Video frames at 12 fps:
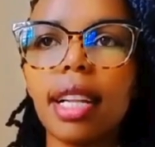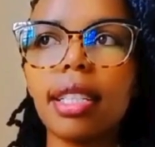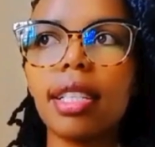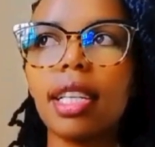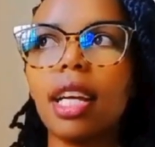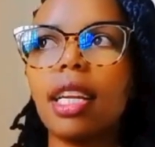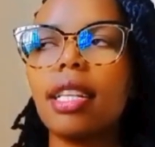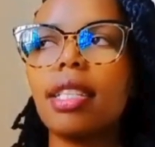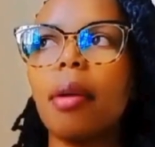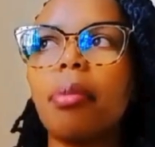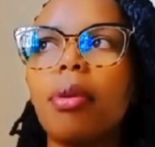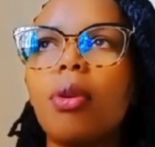Let's take an
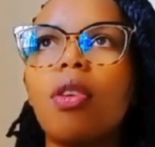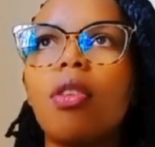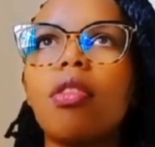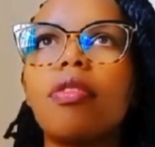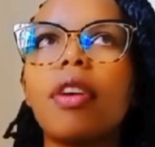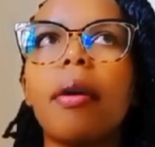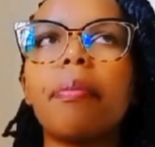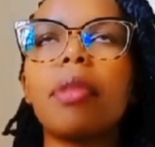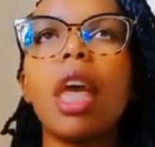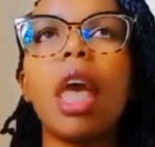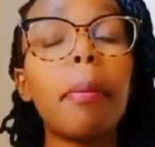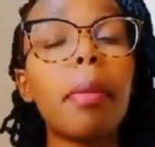example of
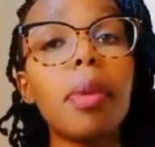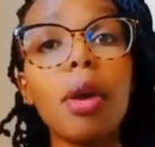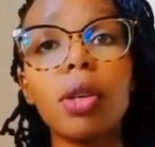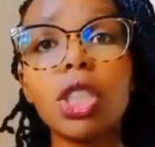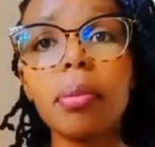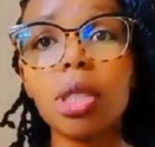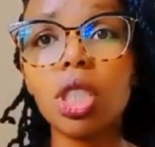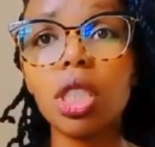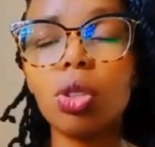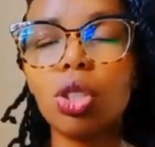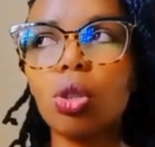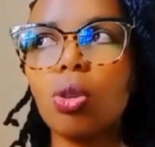maybe a washing machine
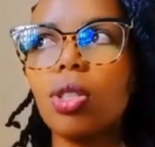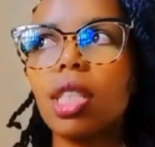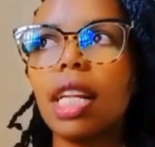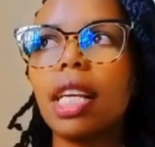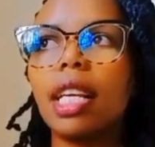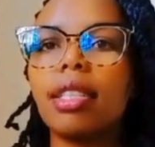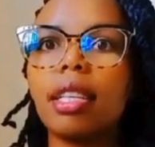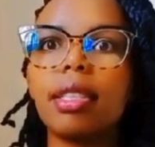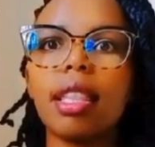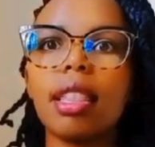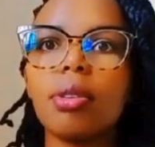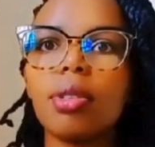which costs like
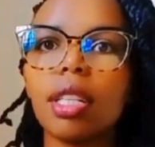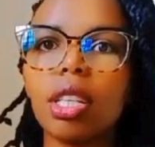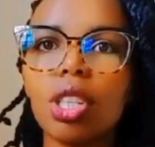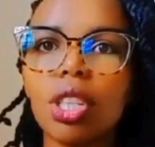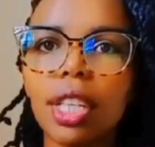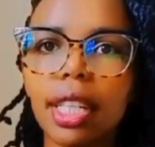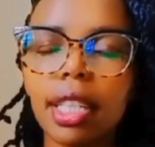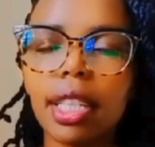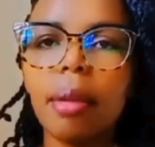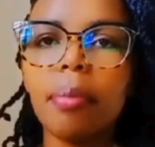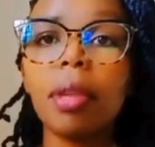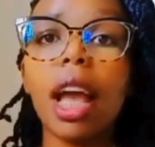60,000 Kenya
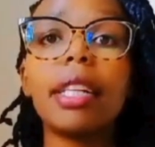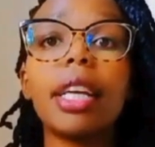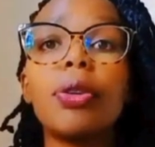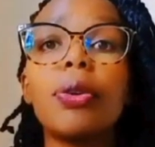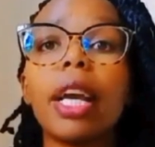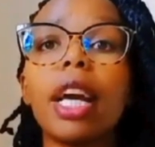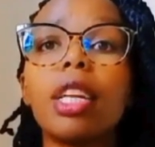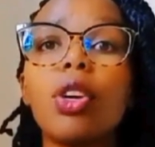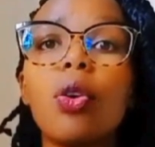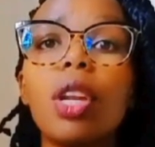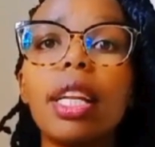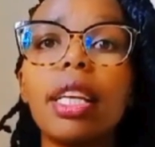shillings, and I know I can
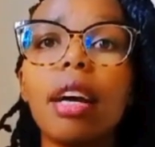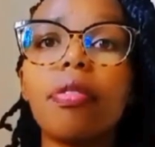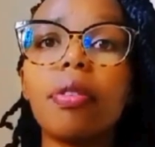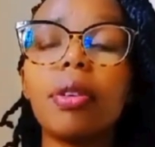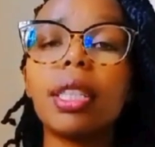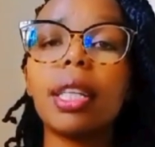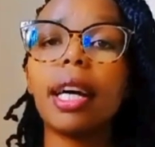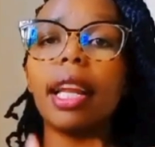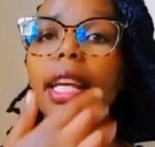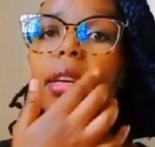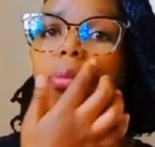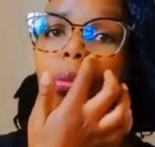only afford
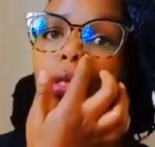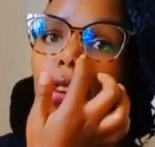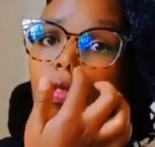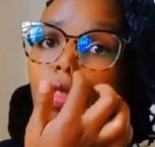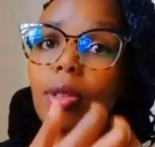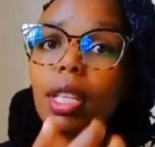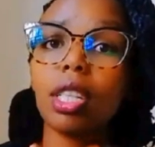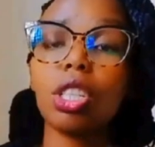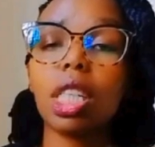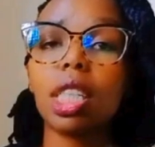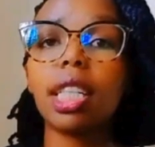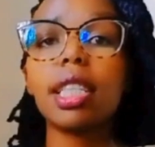like maybe 5,000
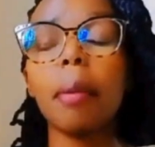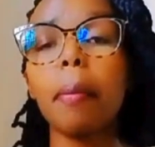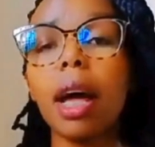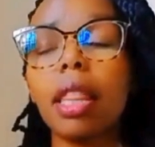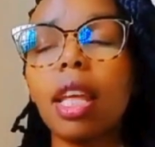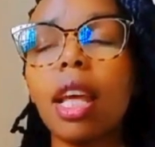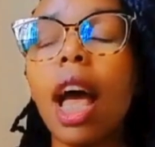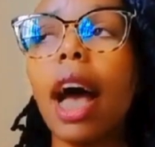Kenya shillings a month.